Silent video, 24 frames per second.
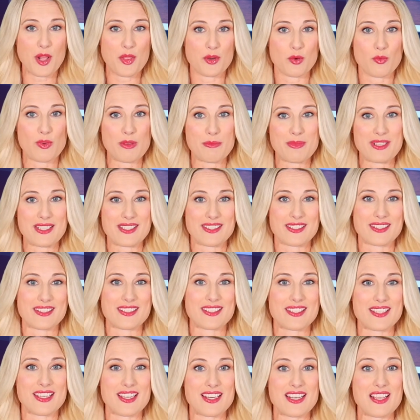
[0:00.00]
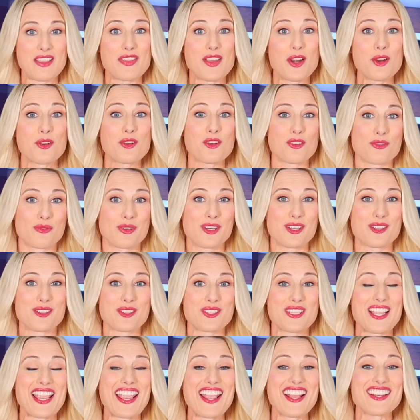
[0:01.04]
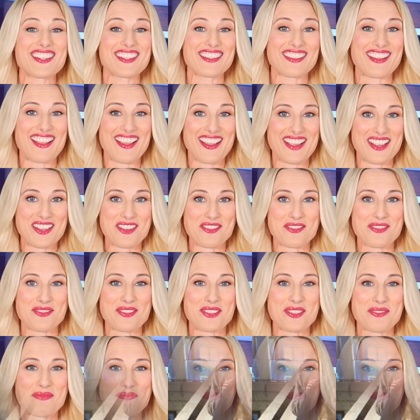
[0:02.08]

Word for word: other women succeed in their careers and at life.